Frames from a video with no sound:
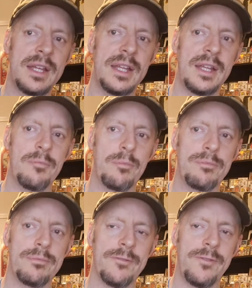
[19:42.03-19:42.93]
He
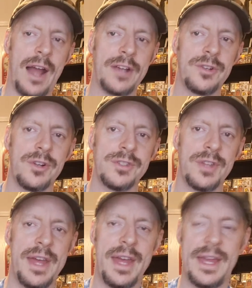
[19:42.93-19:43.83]
fractured his
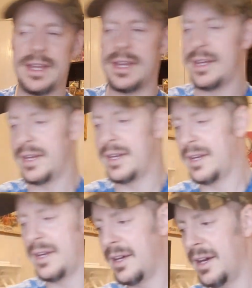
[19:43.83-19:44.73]
leg
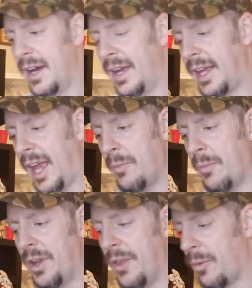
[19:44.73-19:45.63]
in Game
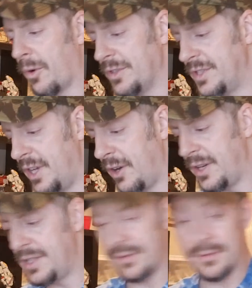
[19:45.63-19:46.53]
1 of the World
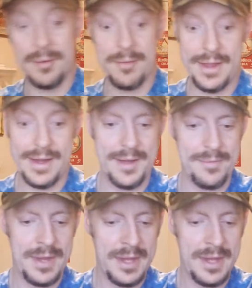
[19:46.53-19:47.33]
Series. I remember that.